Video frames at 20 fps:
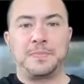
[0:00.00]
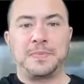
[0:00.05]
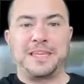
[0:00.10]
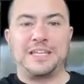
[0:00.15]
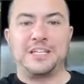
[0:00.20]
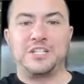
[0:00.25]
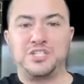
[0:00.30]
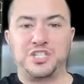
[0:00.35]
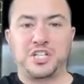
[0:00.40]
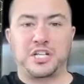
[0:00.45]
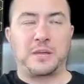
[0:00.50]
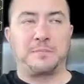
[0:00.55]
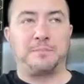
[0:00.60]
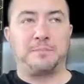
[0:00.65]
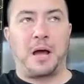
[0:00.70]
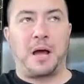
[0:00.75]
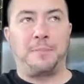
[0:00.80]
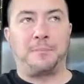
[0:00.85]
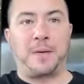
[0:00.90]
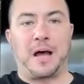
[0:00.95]
in chicken
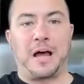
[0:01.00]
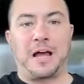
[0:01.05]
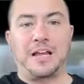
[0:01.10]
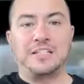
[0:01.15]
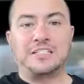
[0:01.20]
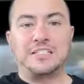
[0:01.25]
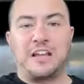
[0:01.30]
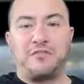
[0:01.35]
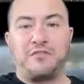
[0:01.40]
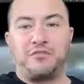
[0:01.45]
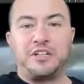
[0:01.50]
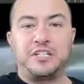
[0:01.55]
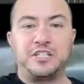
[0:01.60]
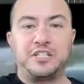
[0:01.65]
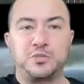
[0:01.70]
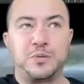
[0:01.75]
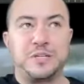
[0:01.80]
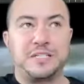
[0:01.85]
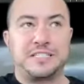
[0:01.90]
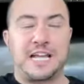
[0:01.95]
pot pies and
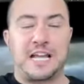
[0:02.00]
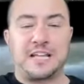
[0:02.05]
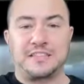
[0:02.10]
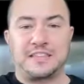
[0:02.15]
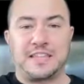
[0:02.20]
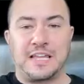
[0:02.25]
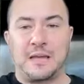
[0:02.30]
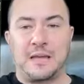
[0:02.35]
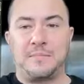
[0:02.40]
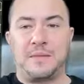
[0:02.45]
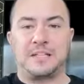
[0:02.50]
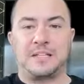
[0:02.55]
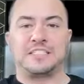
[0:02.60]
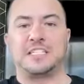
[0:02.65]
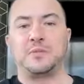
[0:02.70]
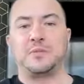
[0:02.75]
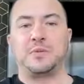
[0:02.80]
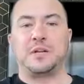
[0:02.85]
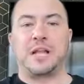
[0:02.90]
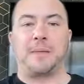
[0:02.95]
retweet at them and
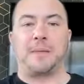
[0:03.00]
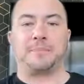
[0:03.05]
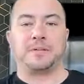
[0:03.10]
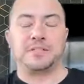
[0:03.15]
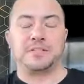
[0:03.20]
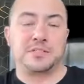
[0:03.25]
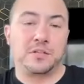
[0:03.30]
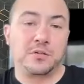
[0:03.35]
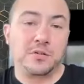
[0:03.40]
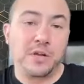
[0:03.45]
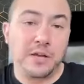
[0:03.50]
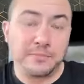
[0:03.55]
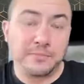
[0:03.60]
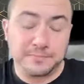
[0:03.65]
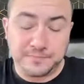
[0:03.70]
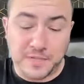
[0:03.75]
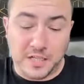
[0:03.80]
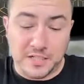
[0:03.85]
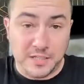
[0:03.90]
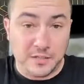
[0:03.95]
see what happens. Okay,
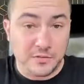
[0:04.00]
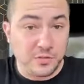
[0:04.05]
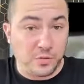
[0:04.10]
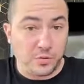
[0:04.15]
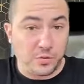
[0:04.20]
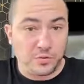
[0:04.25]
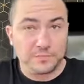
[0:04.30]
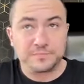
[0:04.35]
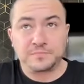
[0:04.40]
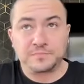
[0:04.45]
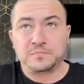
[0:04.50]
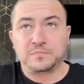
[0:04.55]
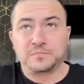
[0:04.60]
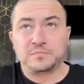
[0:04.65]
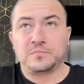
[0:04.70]
that sounds cool.